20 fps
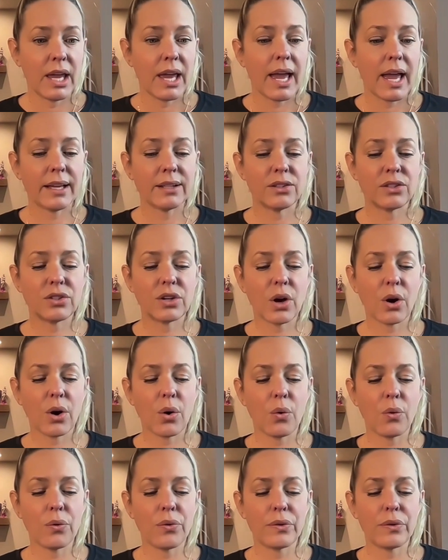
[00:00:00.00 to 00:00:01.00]
And
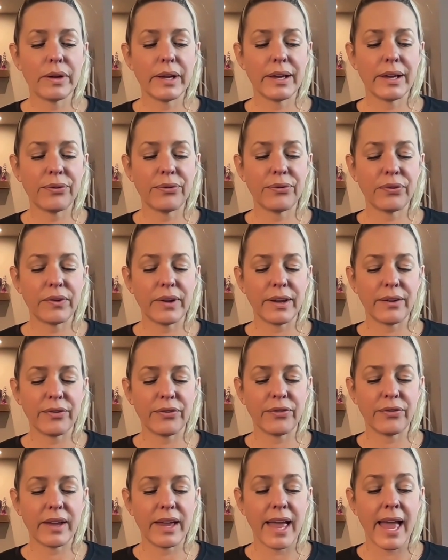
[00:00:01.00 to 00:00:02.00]
so if
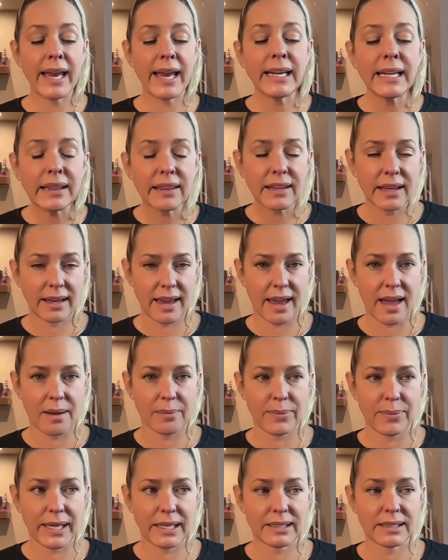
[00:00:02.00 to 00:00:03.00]
anything
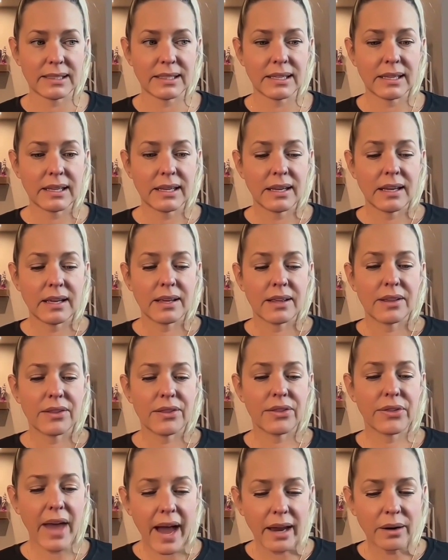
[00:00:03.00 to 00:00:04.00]
happened,
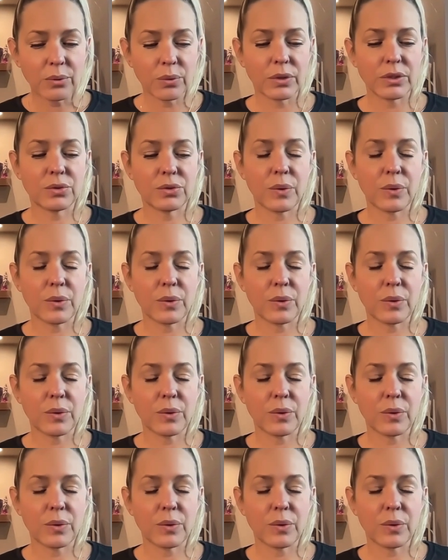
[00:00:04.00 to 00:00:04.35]
that was